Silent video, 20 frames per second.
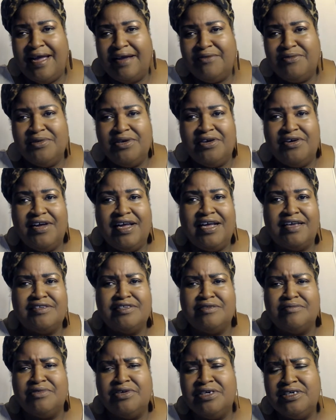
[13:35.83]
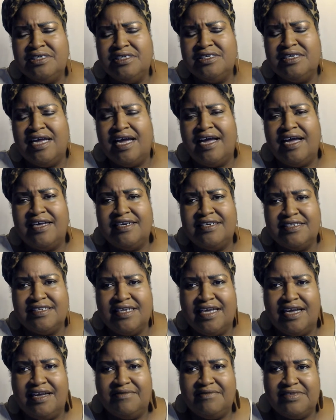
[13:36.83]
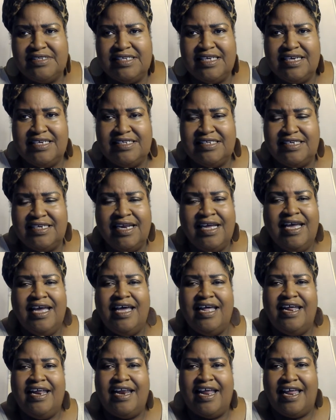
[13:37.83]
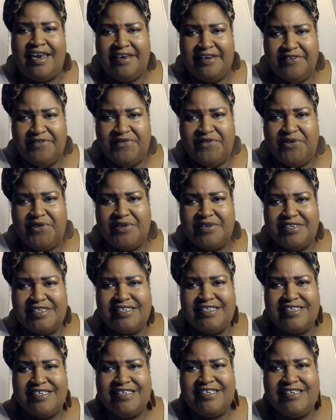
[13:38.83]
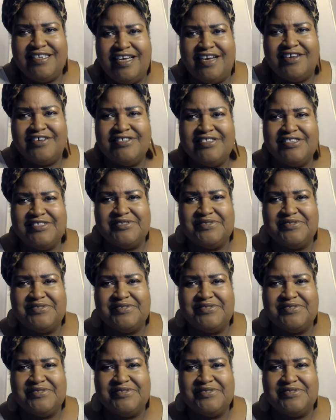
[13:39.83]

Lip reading: We're going to have some good, honest conversation, and I look forward to seeing y'all soon.